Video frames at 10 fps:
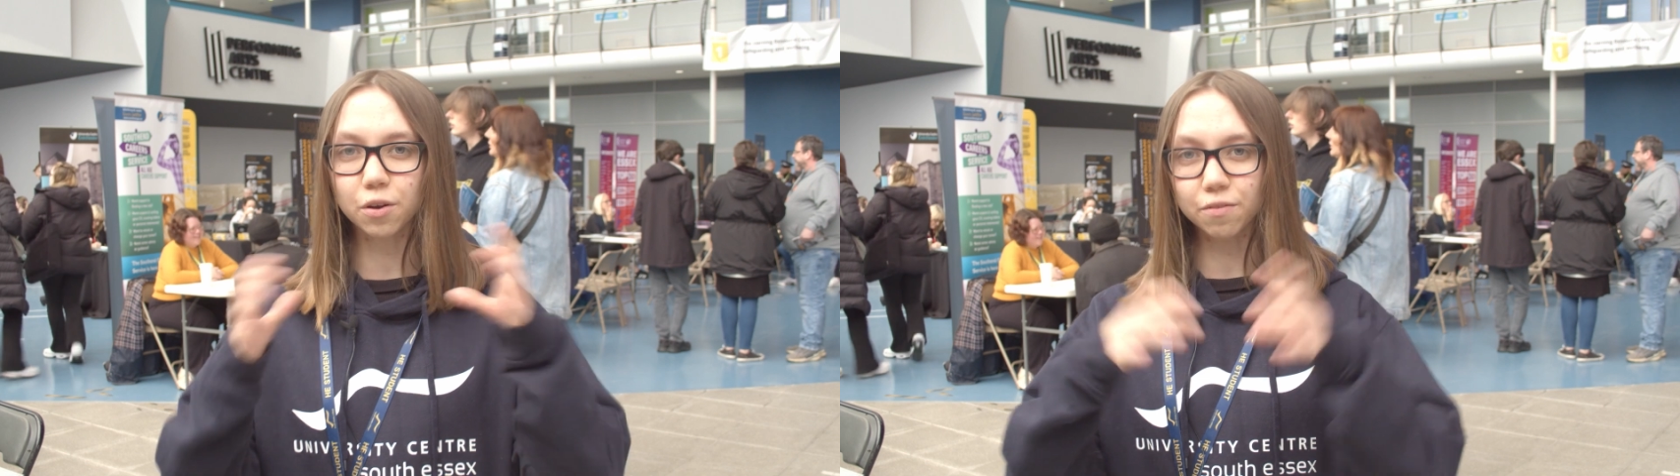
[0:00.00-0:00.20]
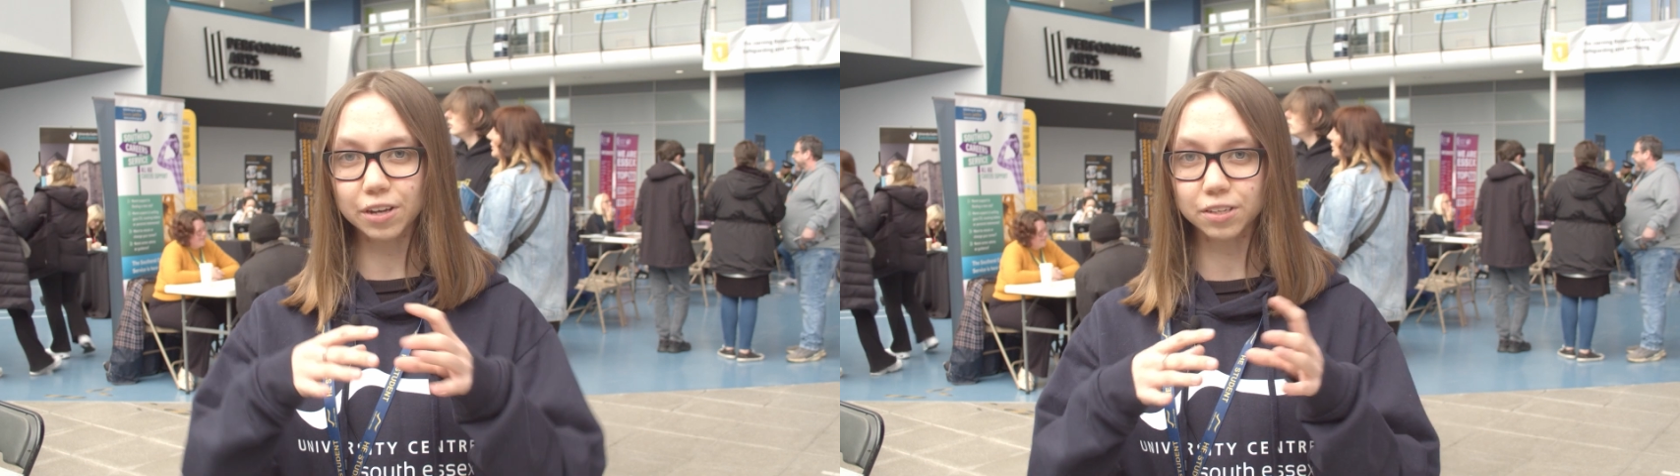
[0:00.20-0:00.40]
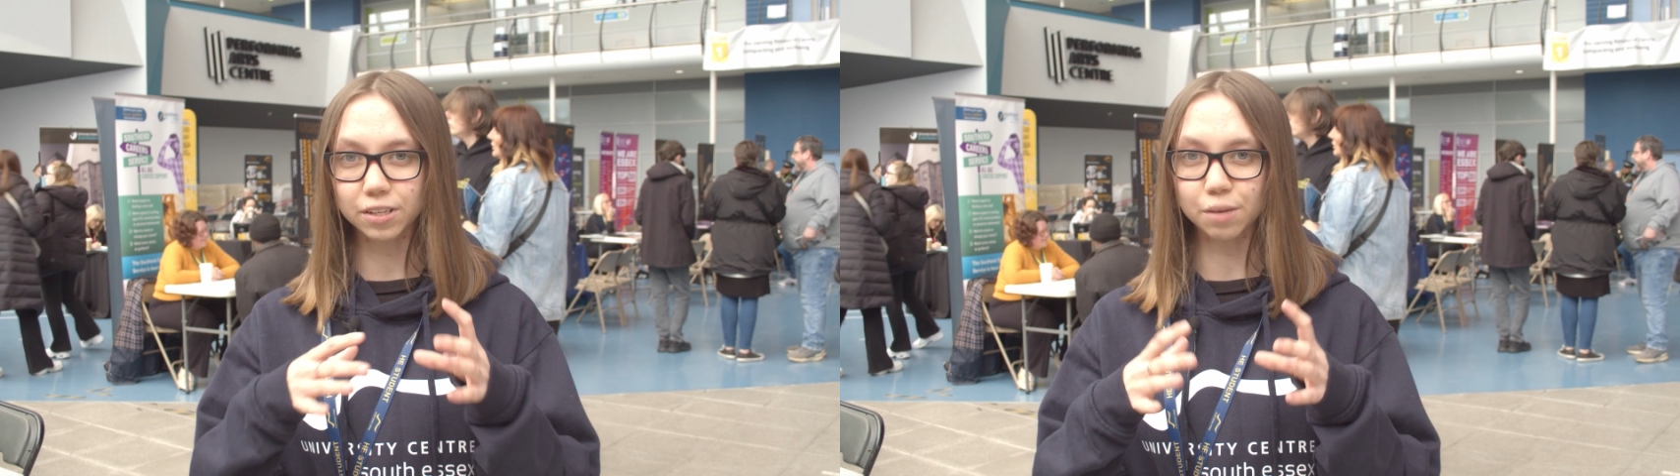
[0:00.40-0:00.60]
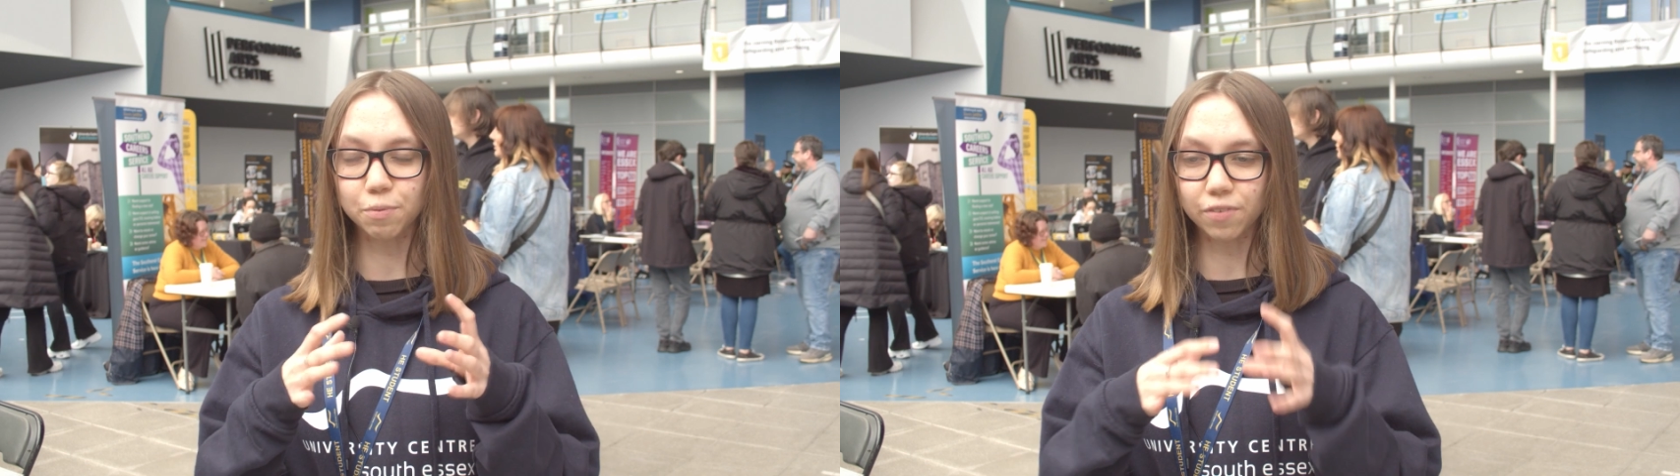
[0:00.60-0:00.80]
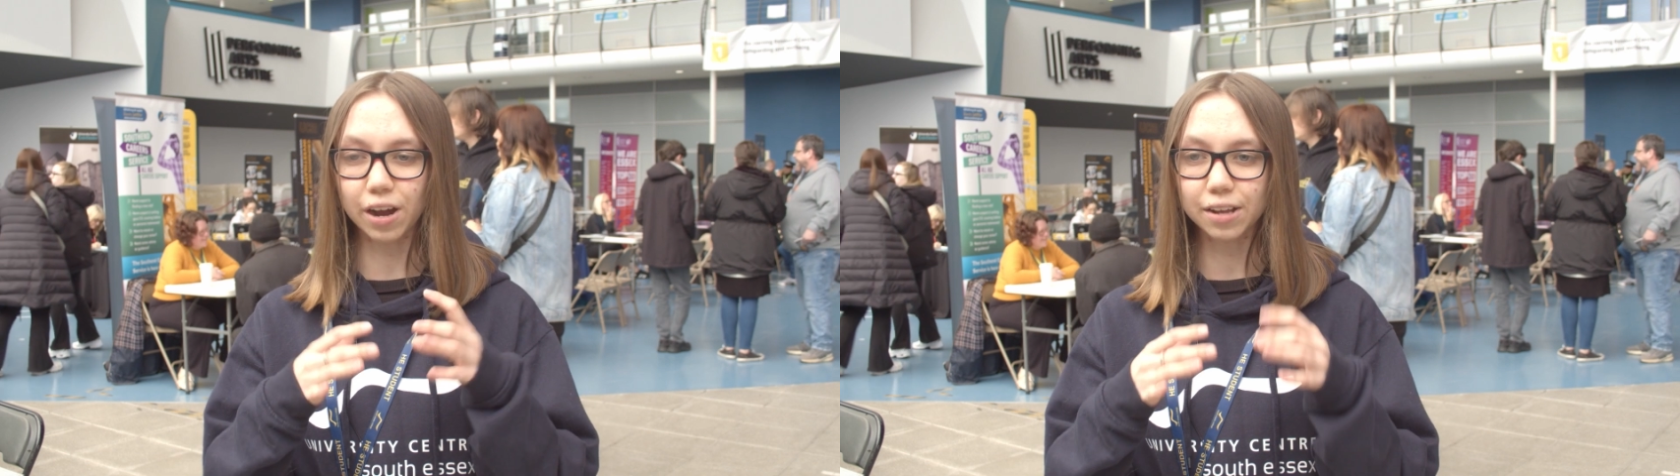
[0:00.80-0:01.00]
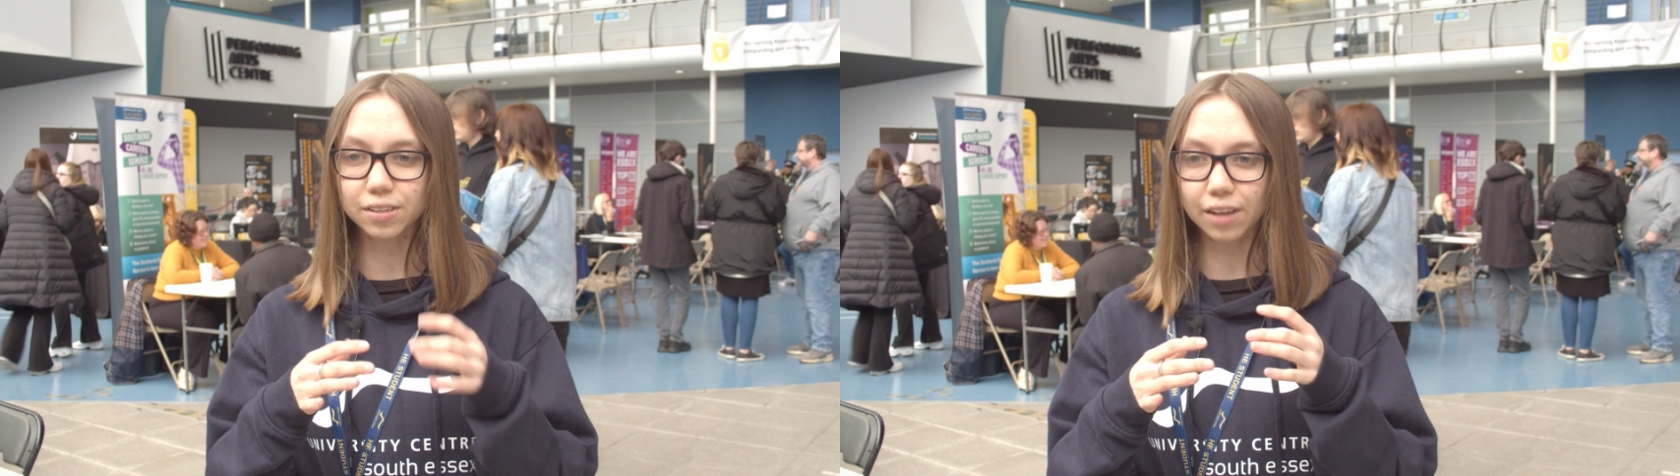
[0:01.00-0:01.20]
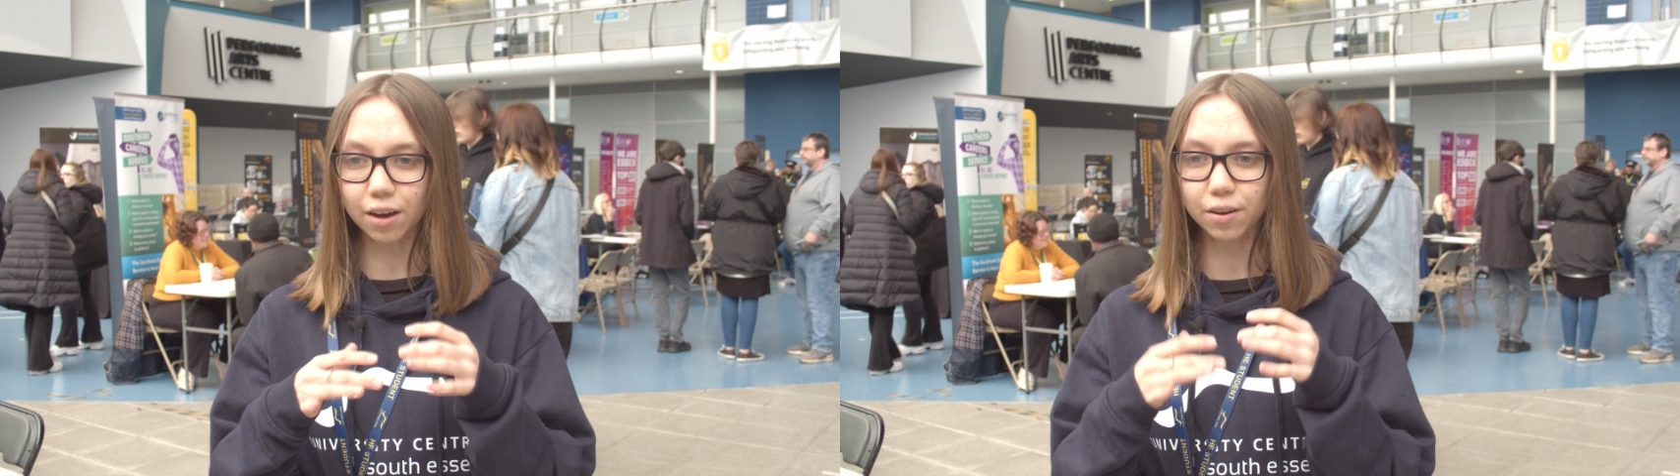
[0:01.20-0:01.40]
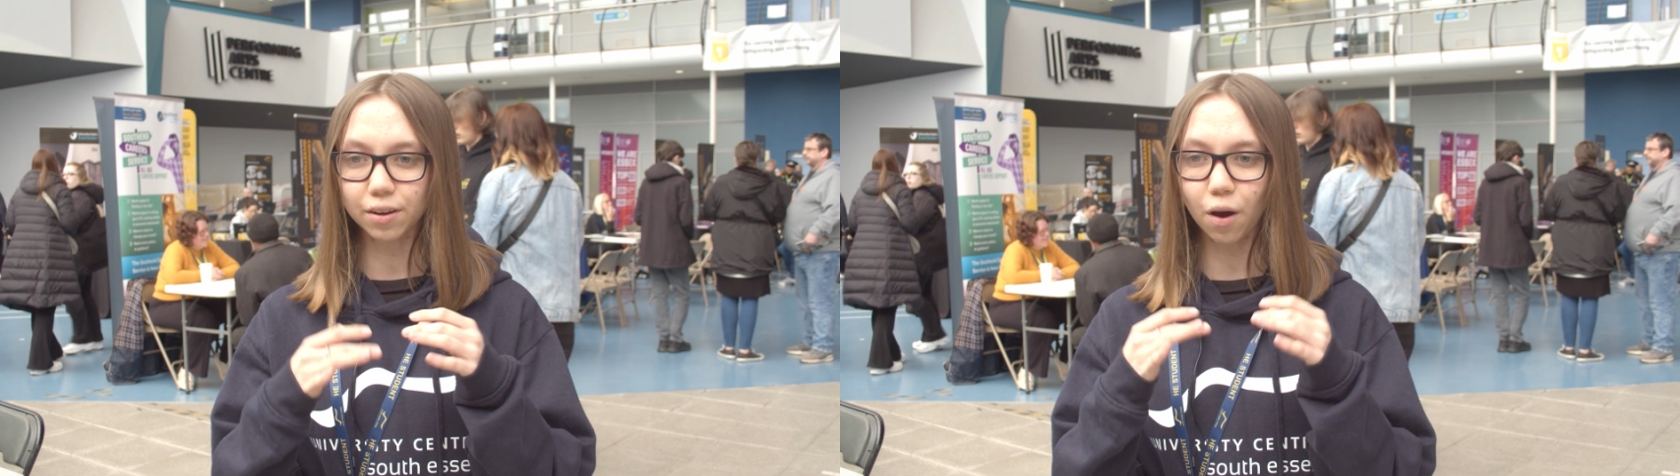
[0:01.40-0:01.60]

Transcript: university provides that